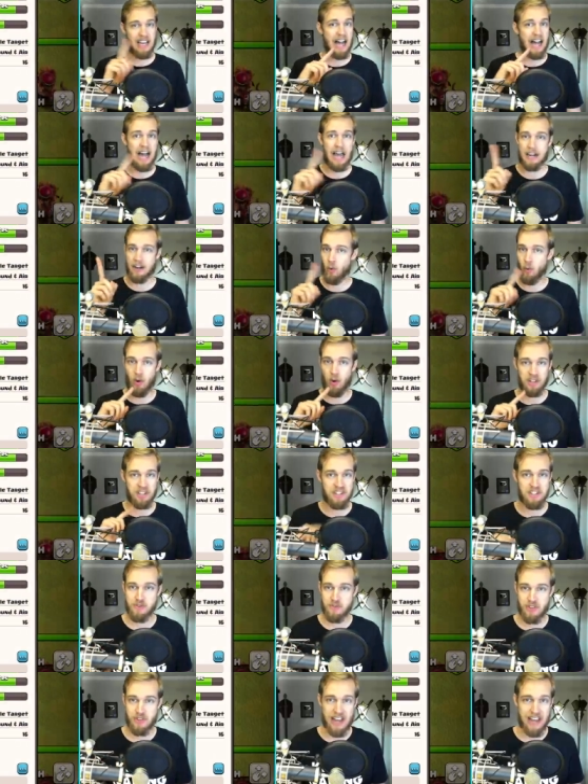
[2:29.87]
I don't want to
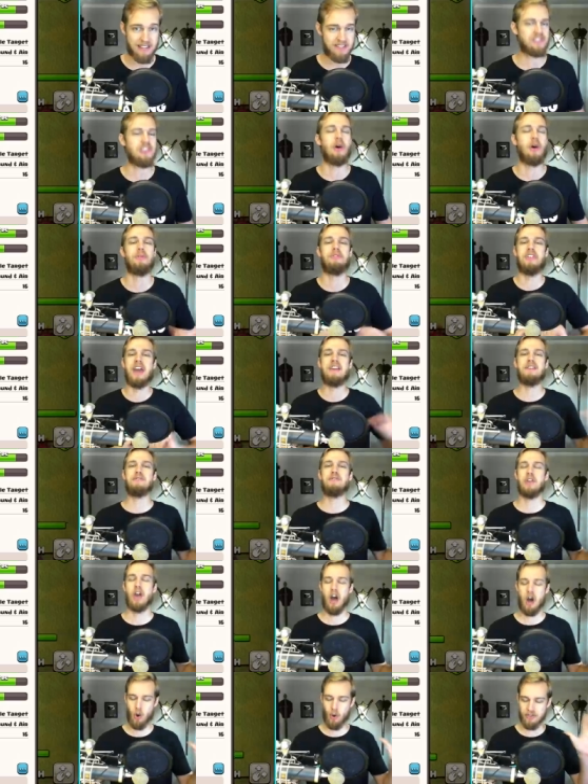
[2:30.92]
do that. So there you
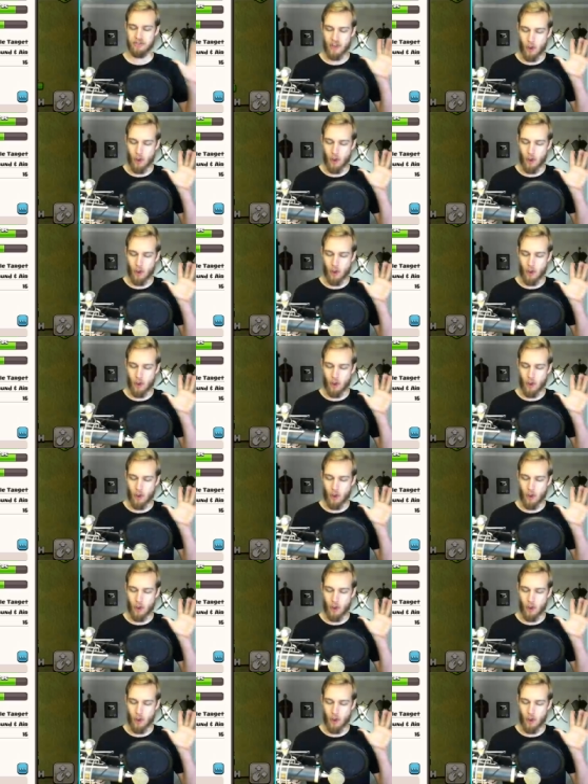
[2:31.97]
go.